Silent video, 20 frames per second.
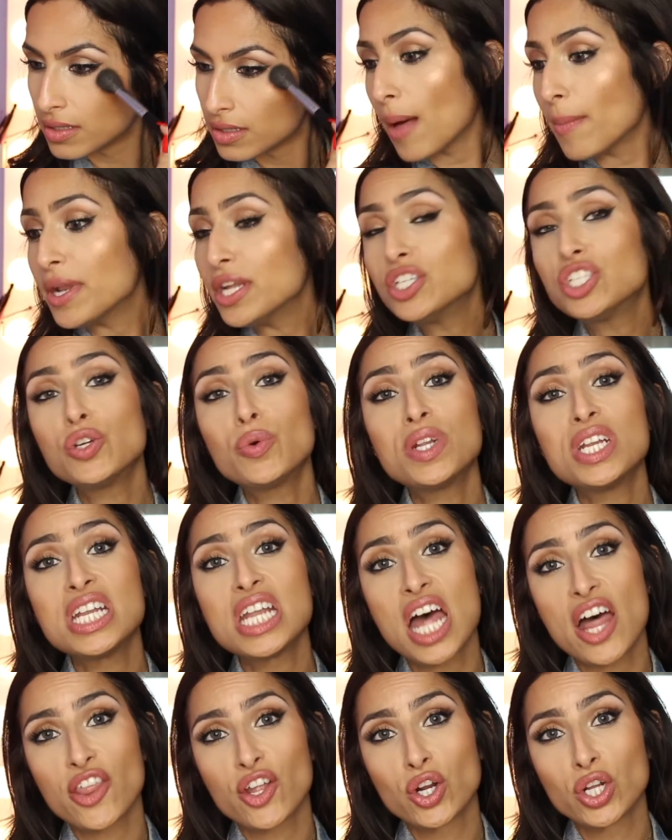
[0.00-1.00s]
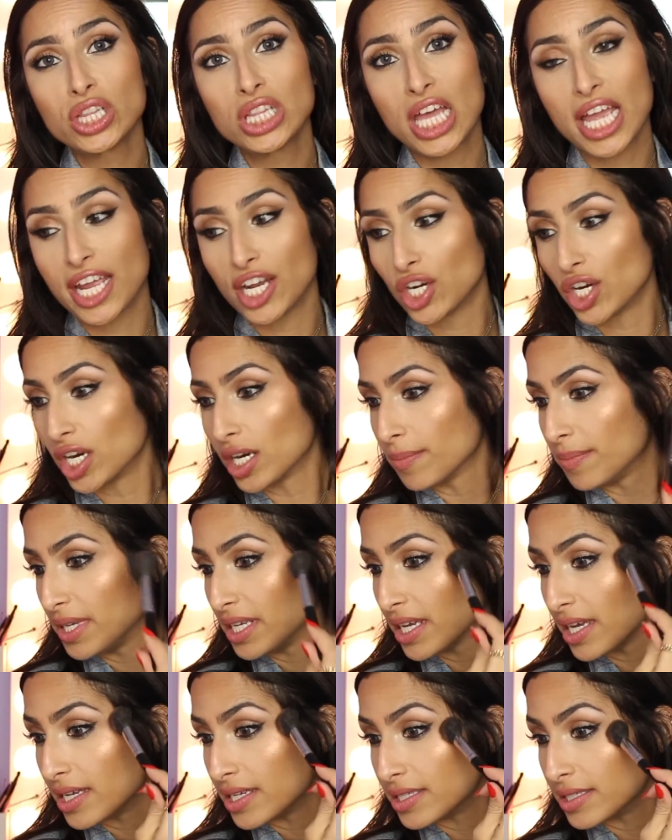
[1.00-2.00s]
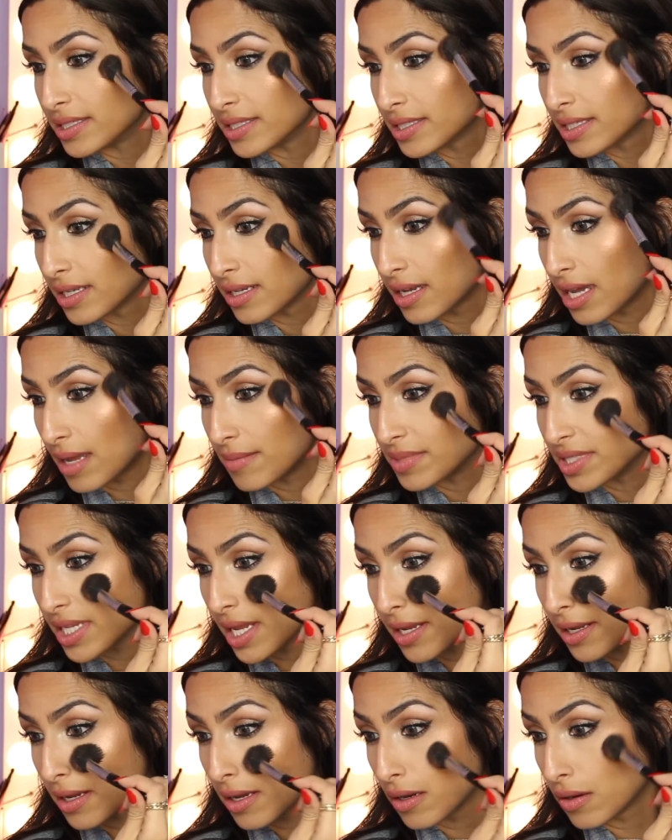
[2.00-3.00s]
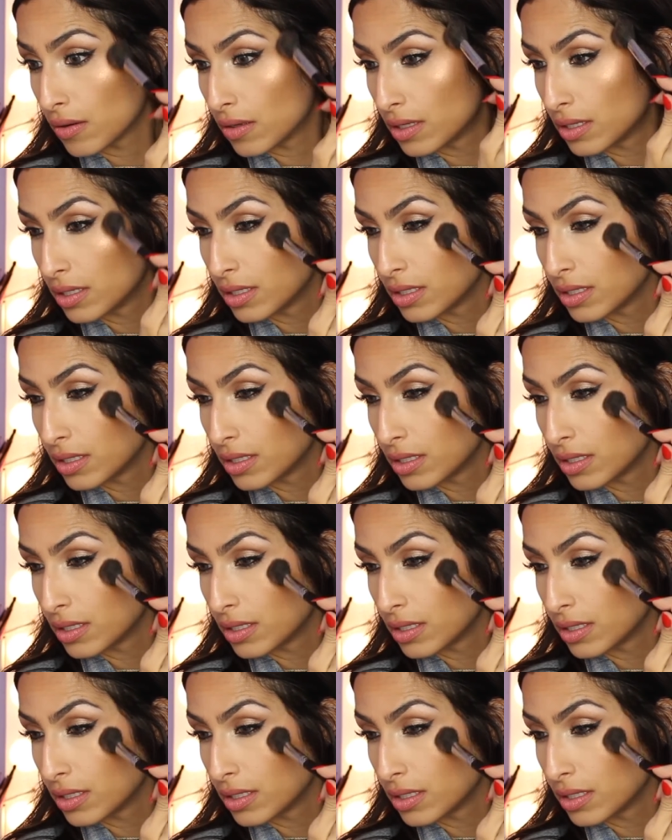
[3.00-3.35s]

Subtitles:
I'm gonna do another layer because I'm psycho.